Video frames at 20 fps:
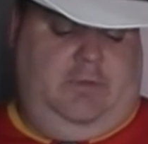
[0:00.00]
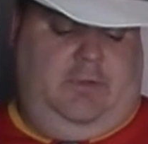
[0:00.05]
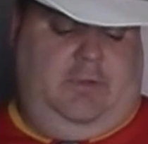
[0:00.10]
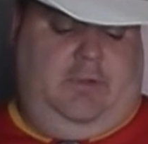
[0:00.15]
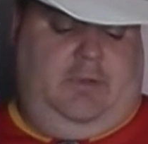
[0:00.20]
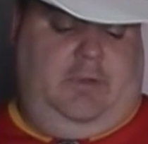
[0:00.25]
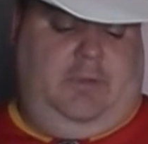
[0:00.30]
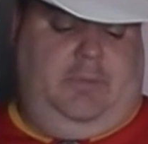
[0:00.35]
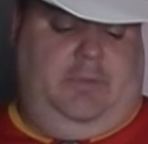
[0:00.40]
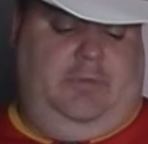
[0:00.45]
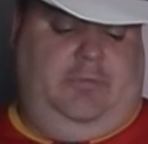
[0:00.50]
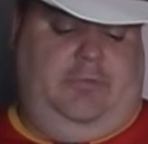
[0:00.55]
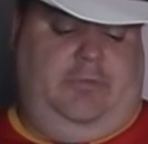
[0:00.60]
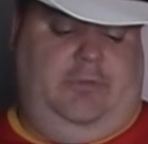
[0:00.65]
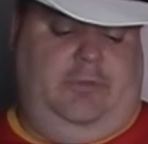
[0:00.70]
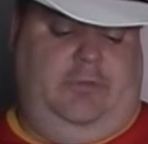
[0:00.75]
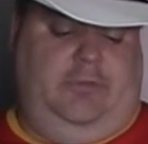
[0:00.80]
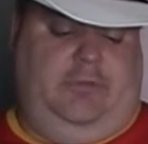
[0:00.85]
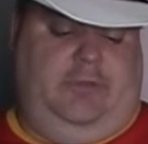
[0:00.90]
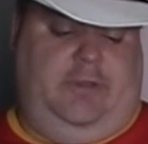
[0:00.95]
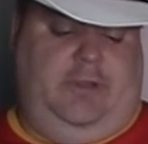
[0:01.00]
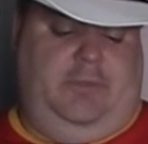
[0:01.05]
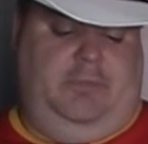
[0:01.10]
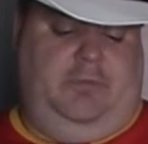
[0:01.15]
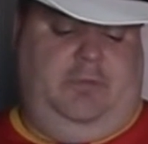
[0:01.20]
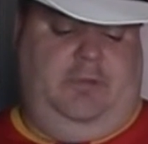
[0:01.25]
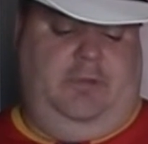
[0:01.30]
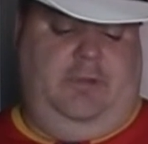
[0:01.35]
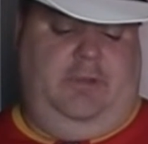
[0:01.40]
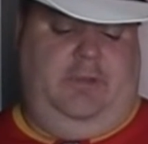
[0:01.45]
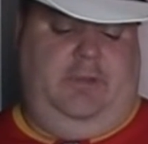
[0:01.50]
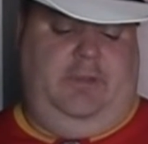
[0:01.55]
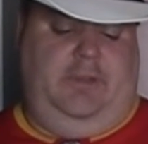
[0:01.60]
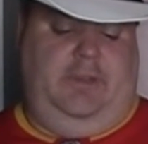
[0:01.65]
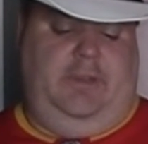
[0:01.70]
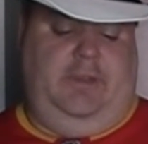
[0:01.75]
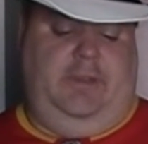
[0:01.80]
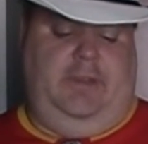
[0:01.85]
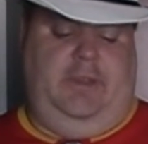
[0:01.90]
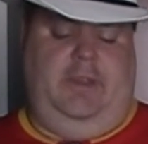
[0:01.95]
The Buffaloes captured
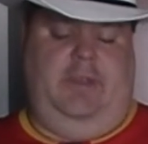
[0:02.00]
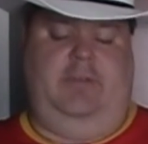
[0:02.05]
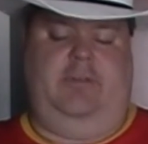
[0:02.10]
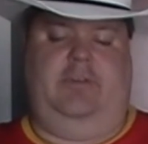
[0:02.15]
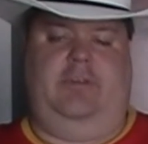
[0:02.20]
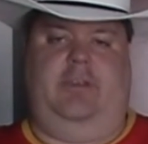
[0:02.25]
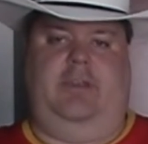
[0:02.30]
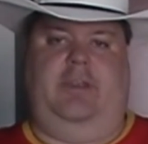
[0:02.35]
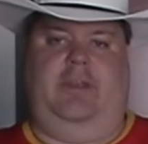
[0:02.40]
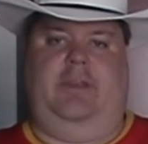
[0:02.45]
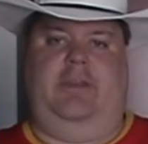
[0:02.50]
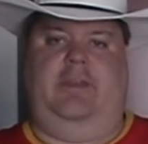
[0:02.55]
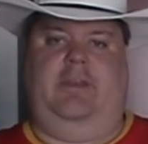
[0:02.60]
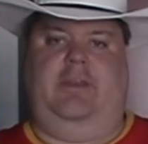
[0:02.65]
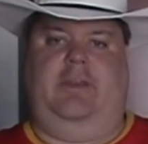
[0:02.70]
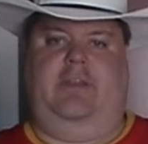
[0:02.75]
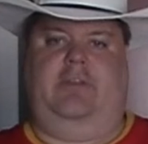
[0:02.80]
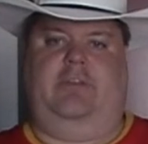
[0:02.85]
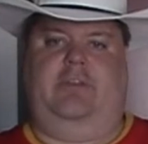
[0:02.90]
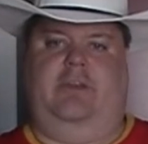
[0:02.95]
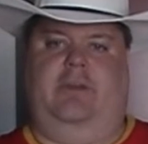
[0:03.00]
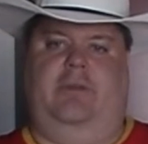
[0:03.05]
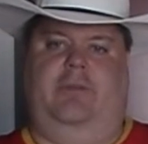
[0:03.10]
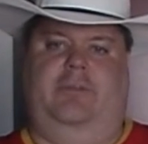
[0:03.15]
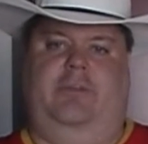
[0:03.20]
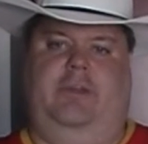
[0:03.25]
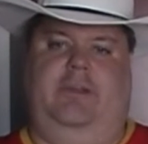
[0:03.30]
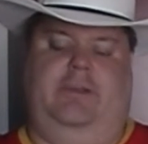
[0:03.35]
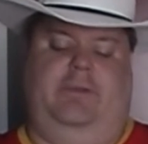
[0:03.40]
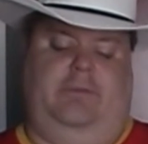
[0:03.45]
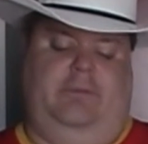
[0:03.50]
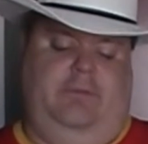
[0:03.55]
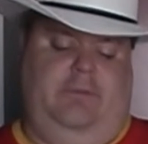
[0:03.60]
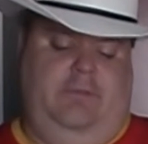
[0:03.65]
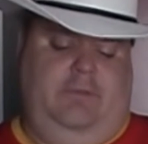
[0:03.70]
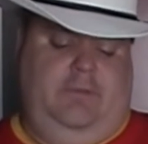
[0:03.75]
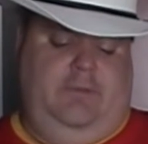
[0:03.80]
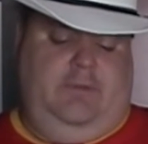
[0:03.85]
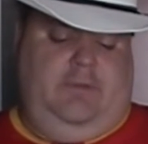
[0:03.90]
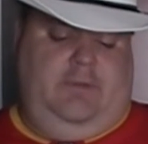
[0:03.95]
the AJHL title
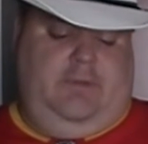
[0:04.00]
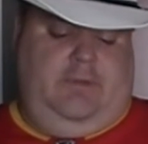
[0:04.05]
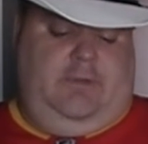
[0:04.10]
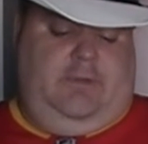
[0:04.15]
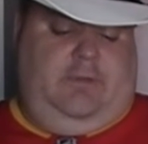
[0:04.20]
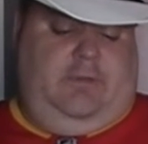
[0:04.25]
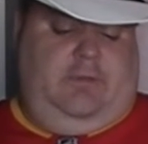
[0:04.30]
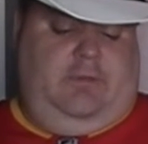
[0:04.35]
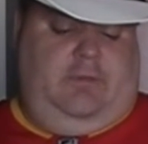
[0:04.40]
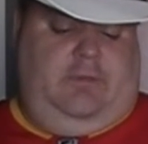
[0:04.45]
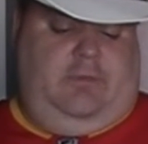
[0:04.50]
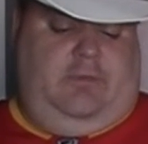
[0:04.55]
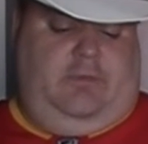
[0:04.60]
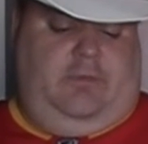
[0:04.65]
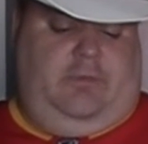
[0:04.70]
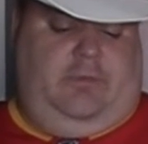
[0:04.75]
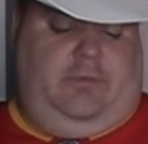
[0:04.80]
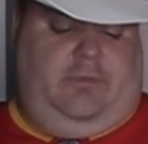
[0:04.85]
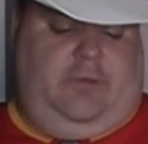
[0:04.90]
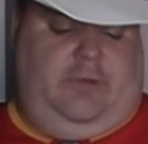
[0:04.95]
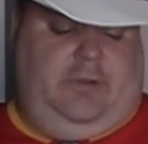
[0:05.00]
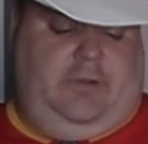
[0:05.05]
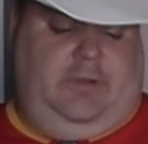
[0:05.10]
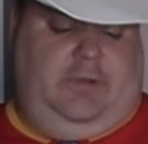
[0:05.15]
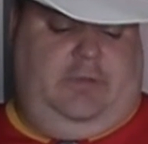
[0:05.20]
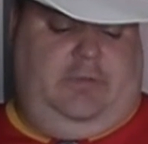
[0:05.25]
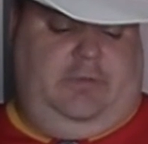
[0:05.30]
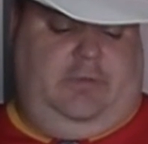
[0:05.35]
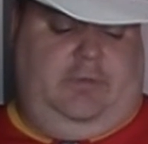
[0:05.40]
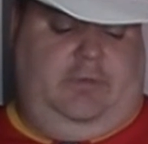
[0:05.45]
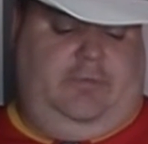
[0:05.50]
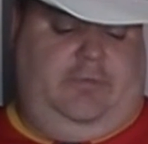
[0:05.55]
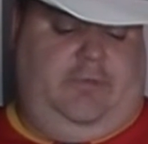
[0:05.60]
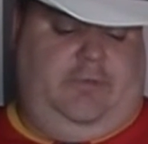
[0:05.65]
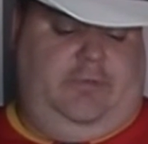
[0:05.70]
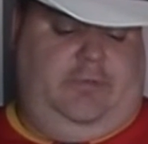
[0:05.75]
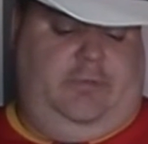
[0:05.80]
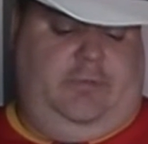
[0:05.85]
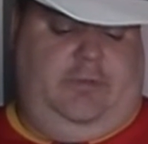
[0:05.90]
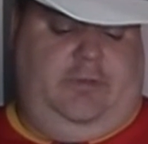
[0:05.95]
for each of their
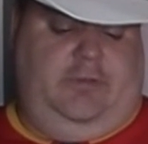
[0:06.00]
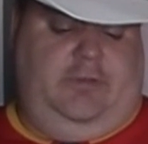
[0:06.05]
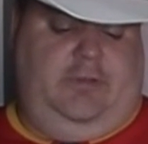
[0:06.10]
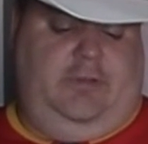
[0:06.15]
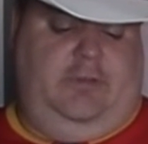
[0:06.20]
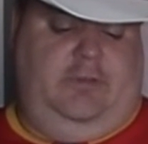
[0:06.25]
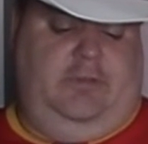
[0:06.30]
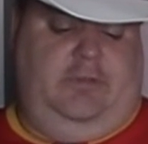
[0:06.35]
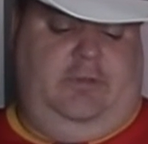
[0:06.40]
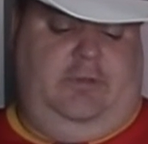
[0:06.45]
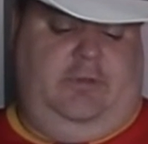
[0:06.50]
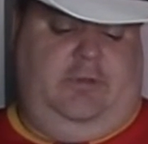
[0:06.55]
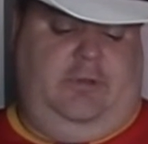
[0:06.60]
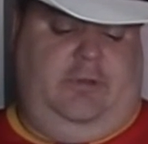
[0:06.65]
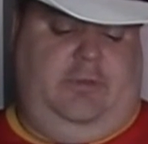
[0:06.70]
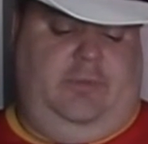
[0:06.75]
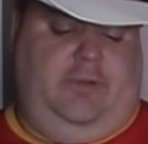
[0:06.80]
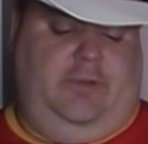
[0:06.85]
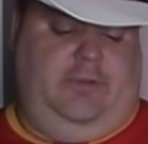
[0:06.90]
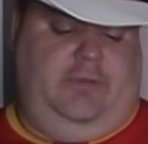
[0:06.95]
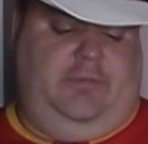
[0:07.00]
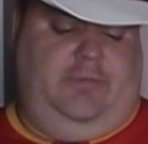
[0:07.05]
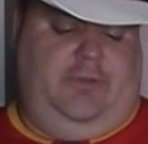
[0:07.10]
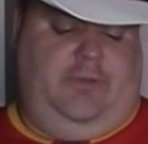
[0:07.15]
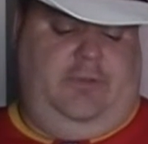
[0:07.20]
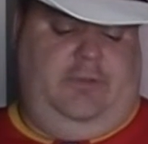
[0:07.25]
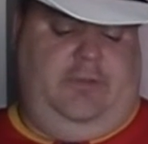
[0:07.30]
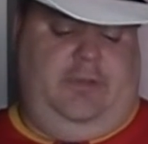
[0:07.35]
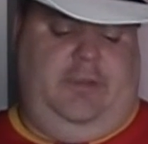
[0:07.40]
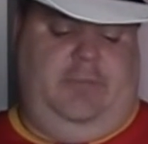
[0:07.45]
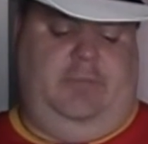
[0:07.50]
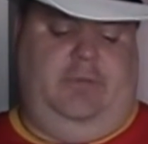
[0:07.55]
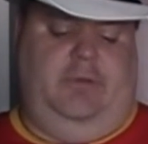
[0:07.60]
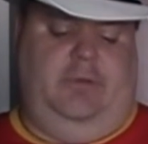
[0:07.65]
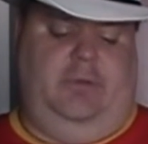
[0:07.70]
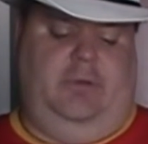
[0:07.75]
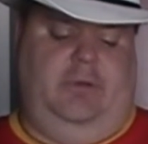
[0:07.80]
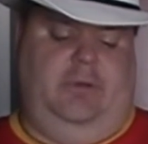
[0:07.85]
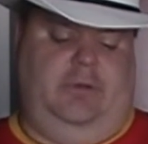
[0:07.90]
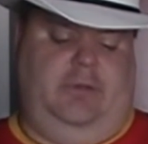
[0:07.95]
first three seasons, earning the right to face the Edmonton
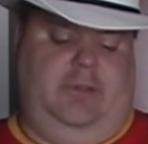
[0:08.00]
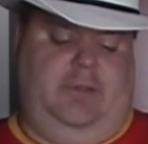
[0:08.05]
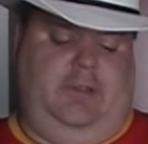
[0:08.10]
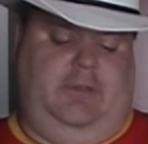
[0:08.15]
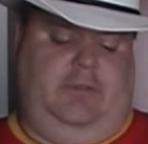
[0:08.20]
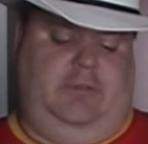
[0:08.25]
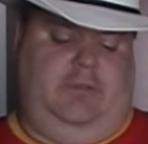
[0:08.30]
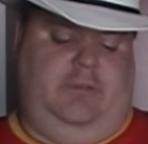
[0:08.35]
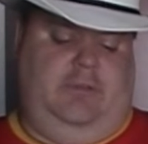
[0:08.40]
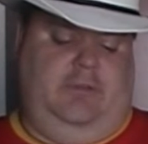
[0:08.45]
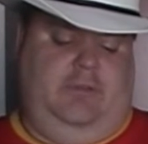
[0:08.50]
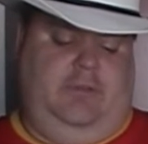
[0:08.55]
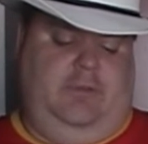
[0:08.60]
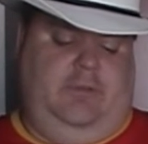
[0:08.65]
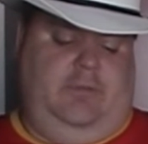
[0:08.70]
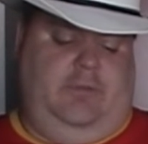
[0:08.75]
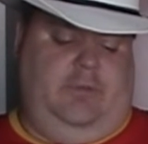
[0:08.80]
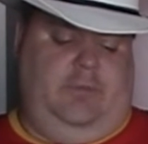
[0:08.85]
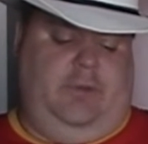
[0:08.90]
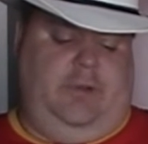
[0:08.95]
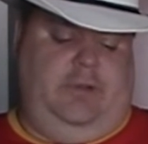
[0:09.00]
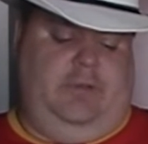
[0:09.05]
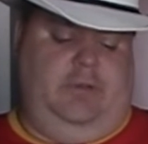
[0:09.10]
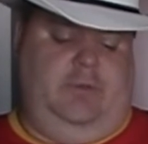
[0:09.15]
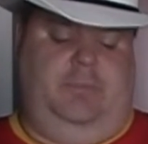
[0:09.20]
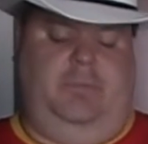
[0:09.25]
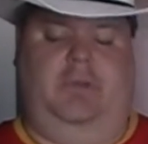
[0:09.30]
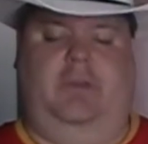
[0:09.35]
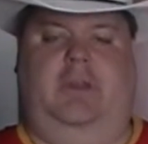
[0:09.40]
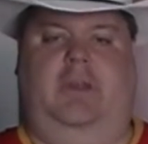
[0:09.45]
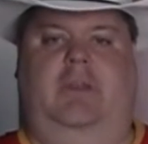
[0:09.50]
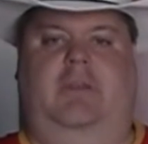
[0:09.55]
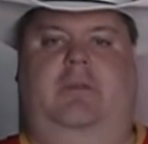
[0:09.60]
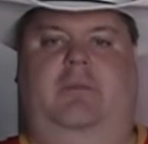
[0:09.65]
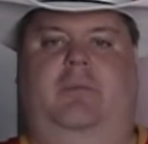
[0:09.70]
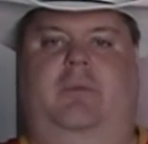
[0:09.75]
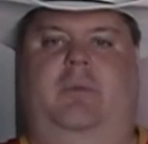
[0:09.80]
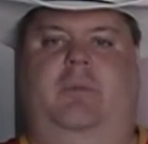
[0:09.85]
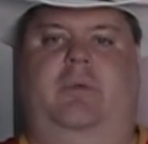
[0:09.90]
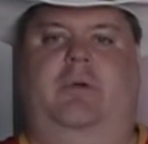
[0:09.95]
Oil Kings for the right to play the
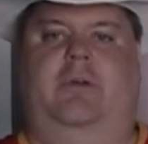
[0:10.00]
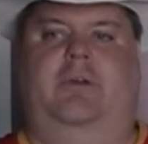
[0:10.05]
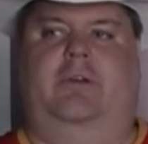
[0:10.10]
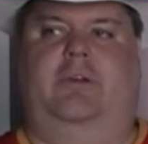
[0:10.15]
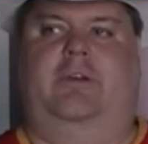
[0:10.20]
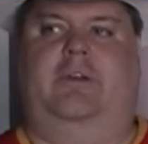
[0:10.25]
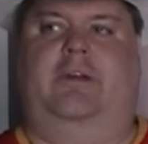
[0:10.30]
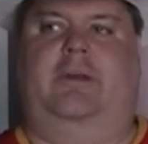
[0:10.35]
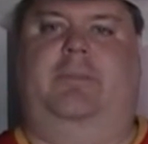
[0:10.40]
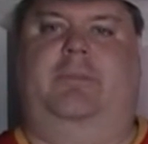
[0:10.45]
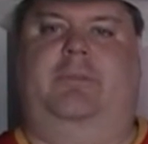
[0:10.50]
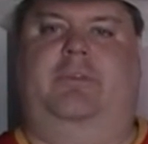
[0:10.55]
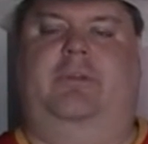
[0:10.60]
Memorial Cup.